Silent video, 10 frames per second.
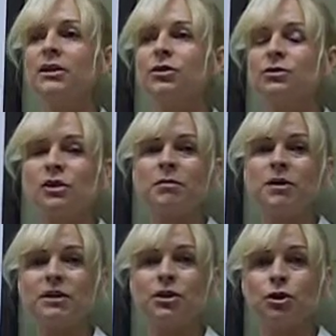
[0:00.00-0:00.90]
it shows up
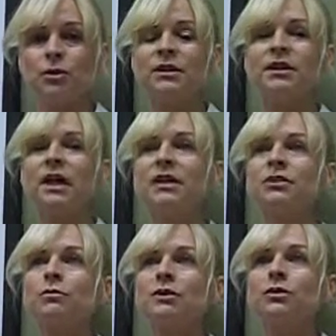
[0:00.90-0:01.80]
on urine tests
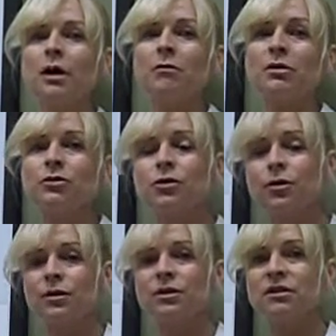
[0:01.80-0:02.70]
when about
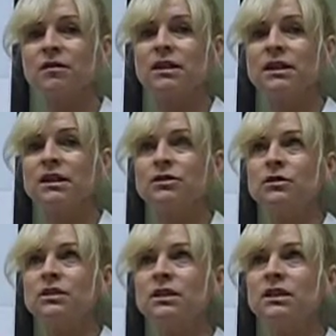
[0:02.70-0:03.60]
2/3 of the kidneys are
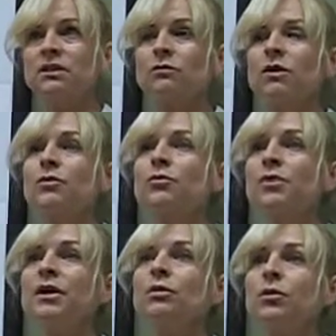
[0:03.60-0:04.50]
diseased, and when
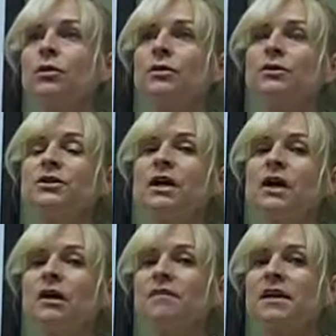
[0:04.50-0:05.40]
3/4
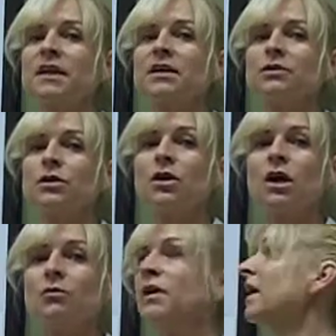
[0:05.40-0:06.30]
of the kidneys are
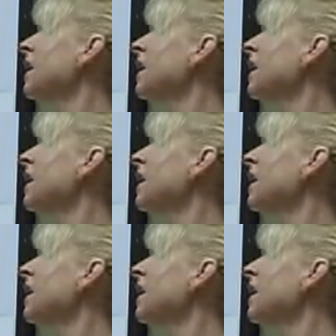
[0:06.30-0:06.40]
gone, we